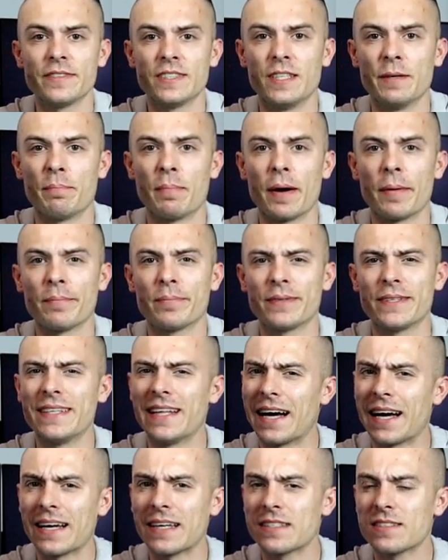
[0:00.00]
the pump
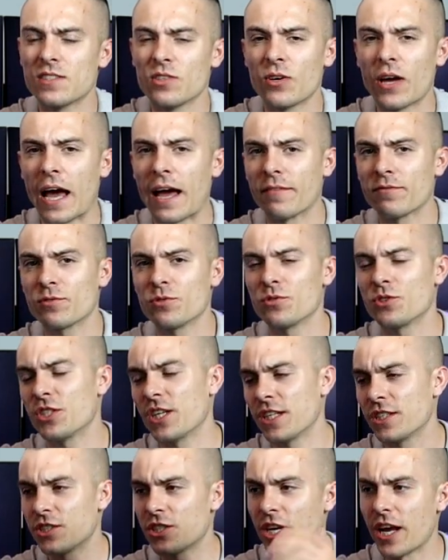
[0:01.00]
dies, you have to
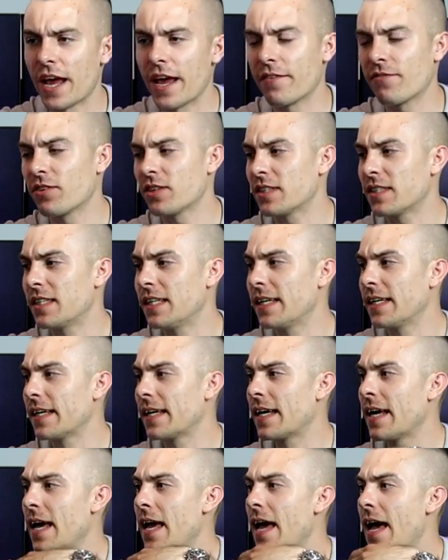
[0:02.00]
change
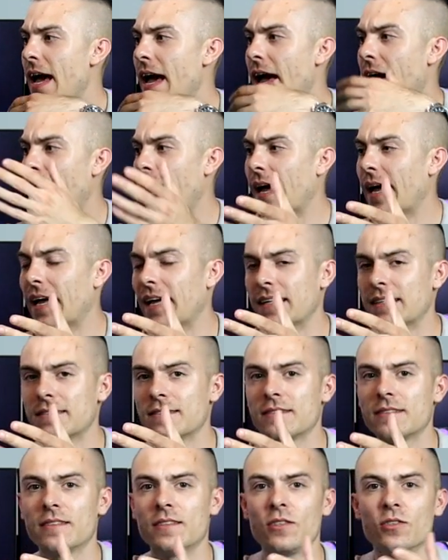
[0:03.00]
everything
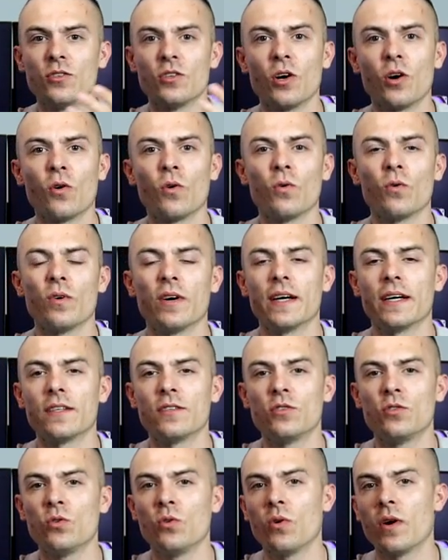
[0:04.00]
and, you know,
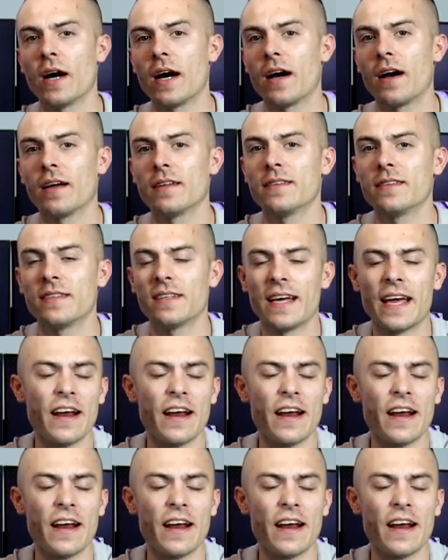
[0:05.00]
do an